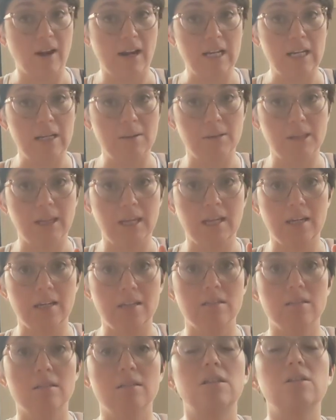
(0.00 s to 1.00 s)
vining
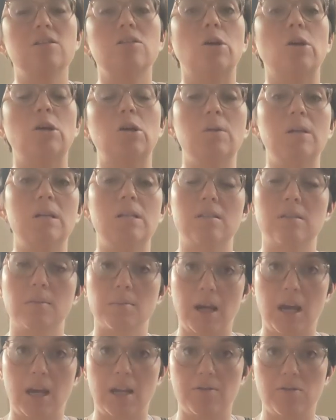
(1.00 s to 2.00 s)
plants, and so you need
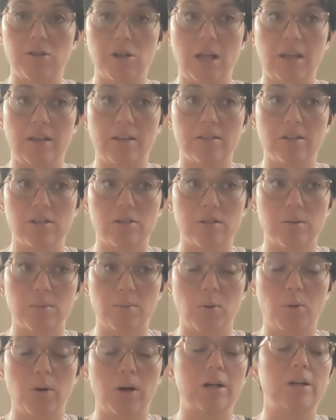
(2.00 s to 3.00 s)
some kind of trellis or
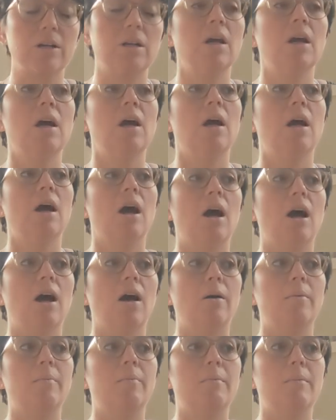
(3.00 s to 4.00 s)
support,
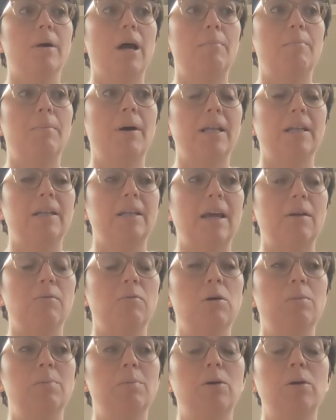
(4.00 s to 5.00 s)
um, but they
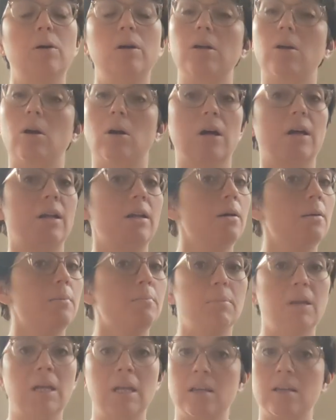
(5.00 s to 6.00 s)
will put on
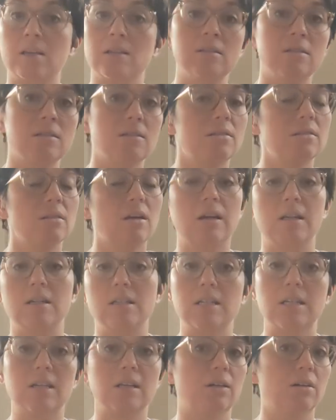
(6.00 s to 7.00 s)
beans
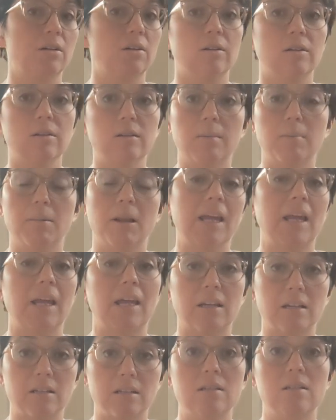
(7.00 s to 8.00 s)
until the
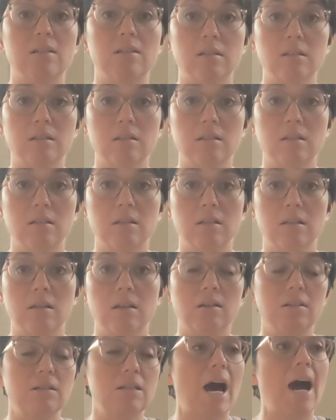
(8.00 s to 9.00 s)
plant
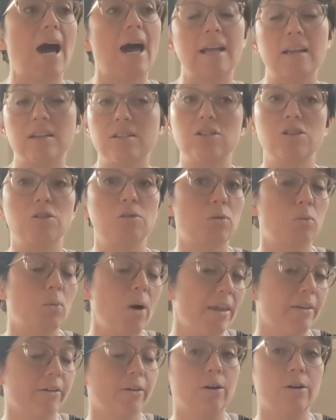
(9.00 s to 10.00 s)
dies due to
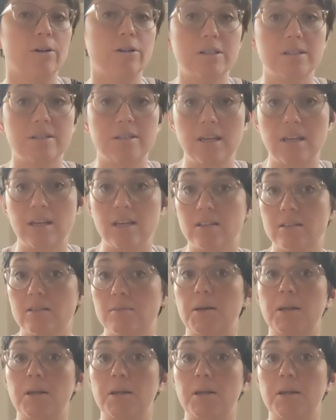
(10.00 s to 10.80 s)
weather or disease,